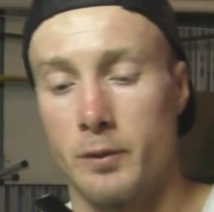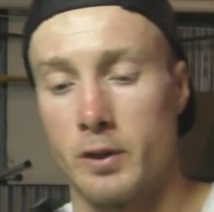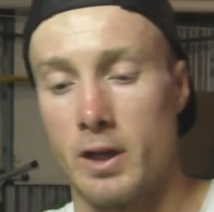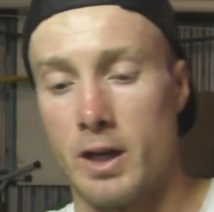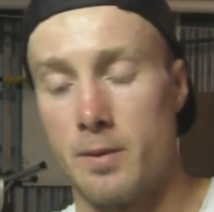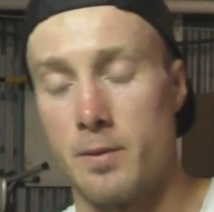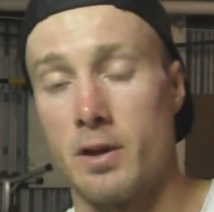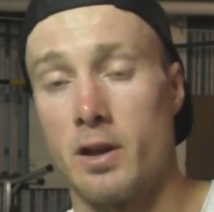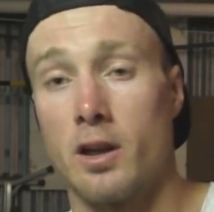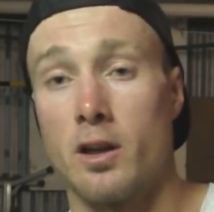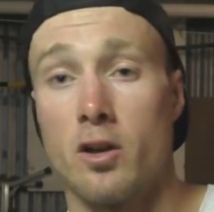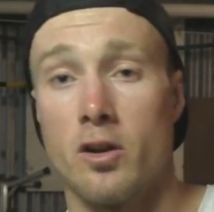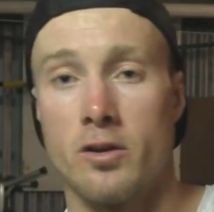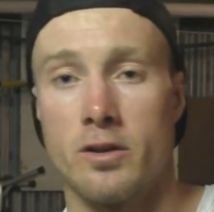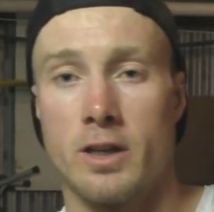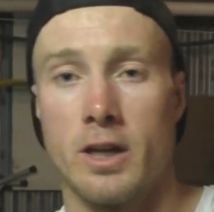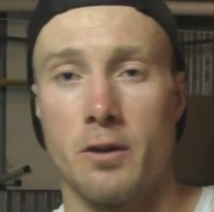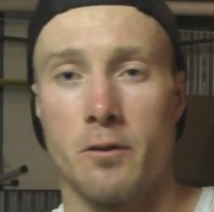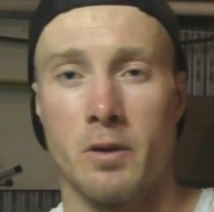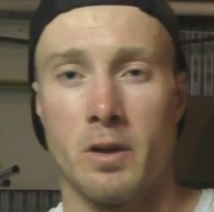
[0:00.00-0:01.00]
keeping in
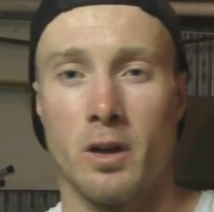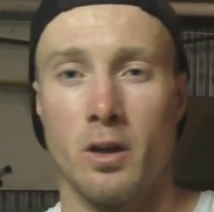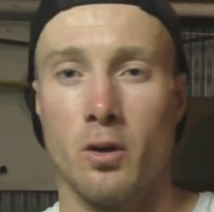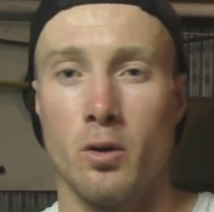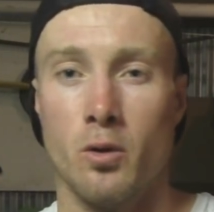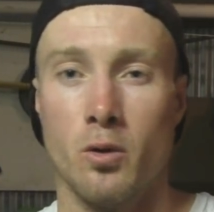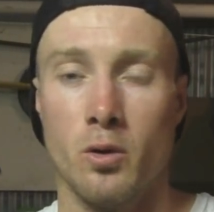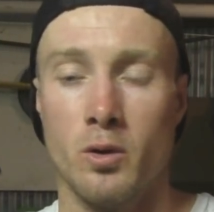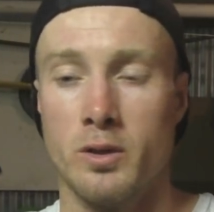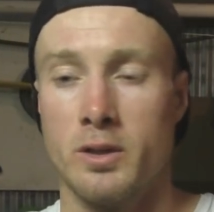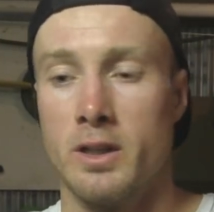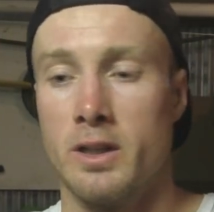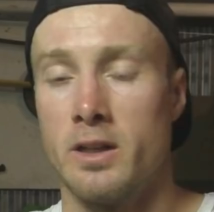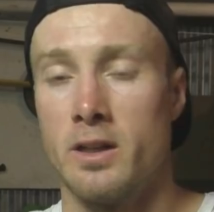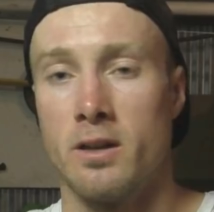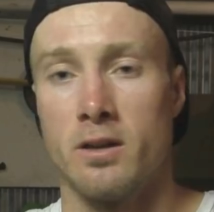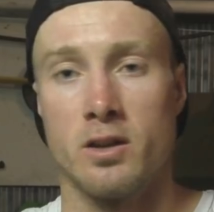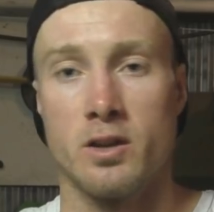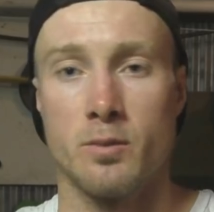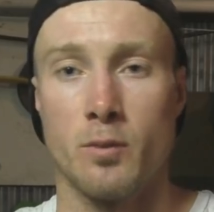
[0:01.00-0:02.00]
contact with your lures
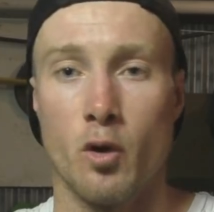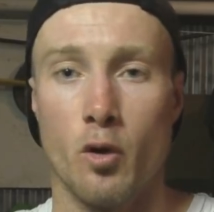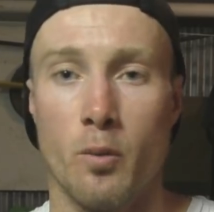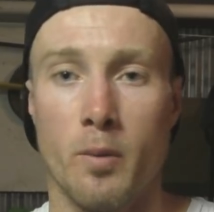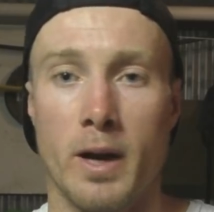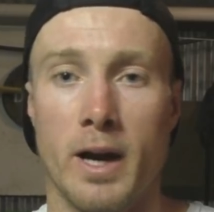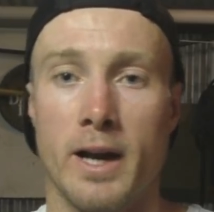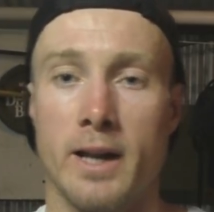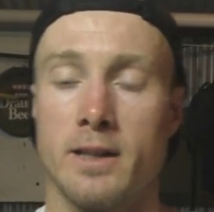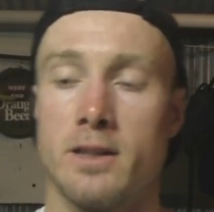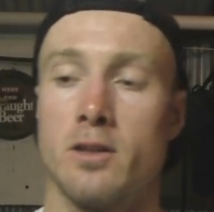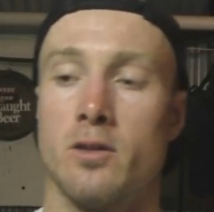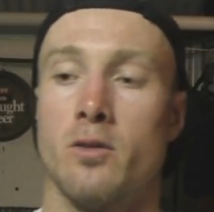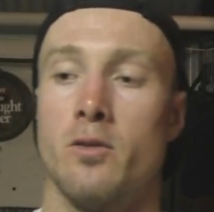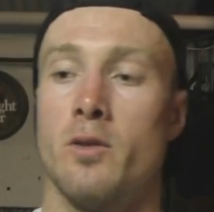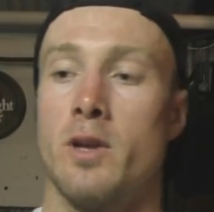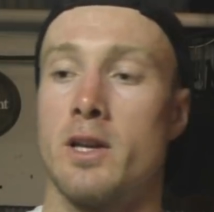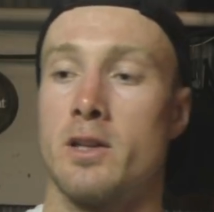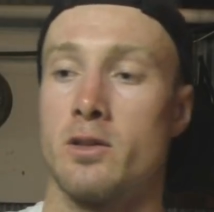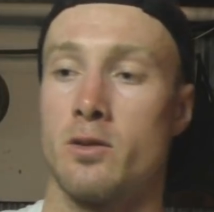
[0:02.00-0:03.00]
and your small baits and
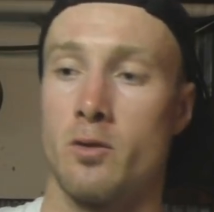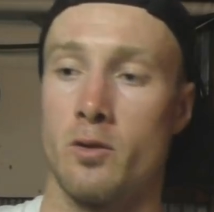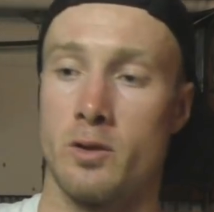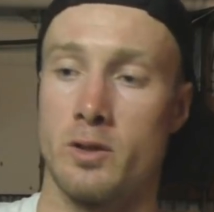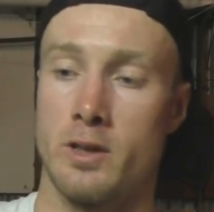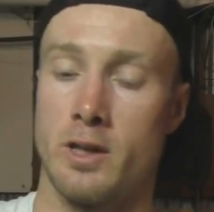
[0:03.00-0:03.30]
all that sort of